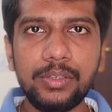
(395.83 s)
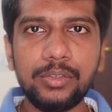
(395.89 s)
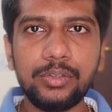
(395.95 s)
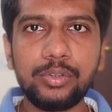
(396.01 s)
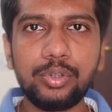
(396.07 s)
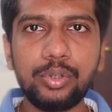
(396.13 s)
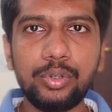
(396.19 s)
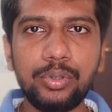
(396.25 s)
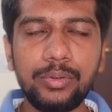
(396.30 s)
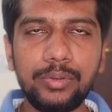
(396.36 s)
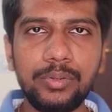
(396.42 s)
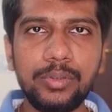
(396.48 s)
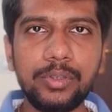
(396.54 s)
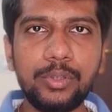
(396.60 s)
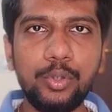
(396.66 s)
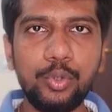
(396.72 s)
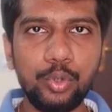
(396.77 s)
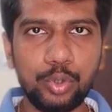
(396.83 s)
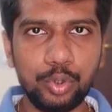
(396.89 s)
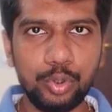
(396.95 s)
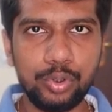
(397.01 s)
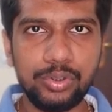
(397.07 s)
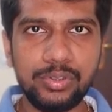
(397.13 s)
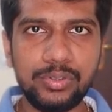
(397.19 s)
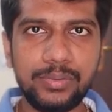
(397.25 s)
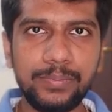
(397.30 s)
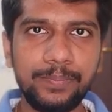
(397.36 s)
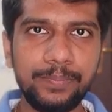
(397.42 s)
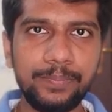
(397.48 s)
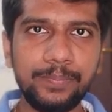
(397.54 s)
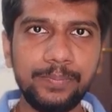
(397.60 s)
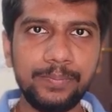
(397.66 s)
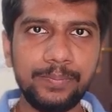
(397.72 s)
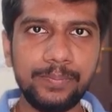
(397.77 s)
So glucose
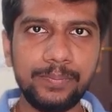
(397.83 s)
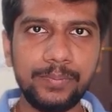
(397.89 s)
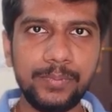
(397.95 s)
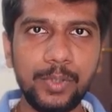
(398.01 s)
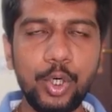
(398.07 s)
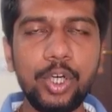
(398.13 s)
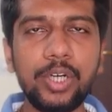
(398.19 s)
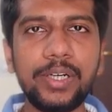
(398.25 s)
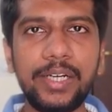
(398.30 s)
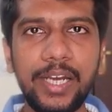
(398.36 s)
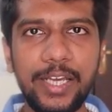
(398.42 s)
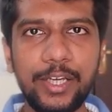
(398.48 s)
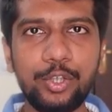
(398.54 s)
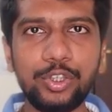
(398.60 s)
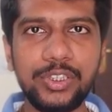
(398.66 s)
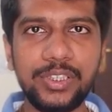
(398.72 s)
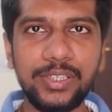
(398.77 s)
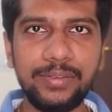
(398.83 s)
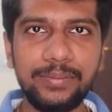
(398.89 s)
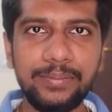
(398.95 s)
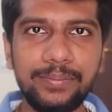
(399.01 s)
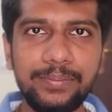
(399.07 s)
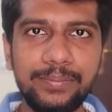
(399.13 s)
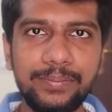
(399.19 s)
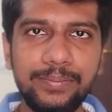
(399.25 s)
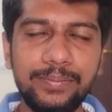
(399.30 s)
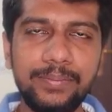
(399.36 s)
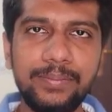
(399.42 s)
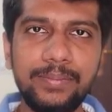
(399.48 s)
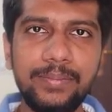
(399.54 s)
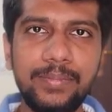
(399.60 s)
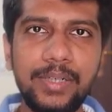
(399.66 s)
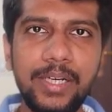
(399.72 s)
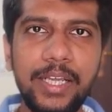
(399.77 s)
or glycogen,
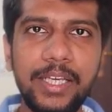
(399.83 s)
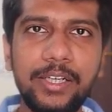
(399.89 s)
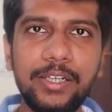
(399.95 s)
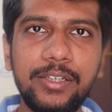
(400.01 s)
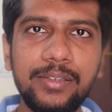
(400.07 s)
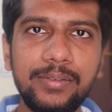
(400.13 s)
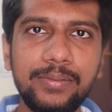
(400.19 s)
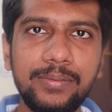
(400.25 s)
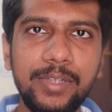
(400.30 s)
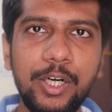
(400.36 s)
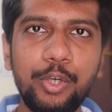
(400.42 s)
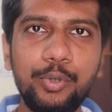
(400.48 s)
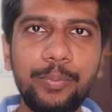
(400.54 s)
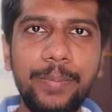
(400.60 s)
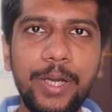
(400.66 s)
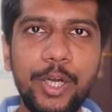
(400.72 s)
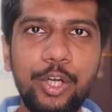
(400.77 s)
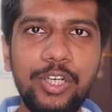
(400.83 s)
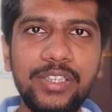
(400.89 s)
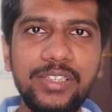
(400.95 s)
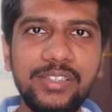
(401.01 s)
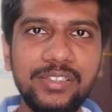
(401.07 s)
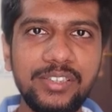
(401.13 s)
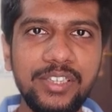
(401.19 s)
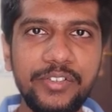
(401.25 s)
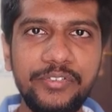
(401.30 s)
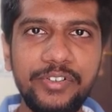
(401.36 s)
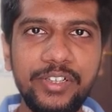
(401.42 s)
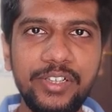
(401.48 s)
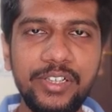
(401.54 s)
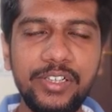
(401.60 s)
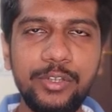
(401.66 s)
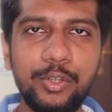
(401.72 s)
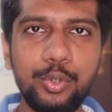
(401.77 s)
like how biologists refer
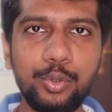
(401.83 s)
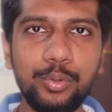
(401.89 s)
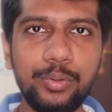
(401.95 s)
to it,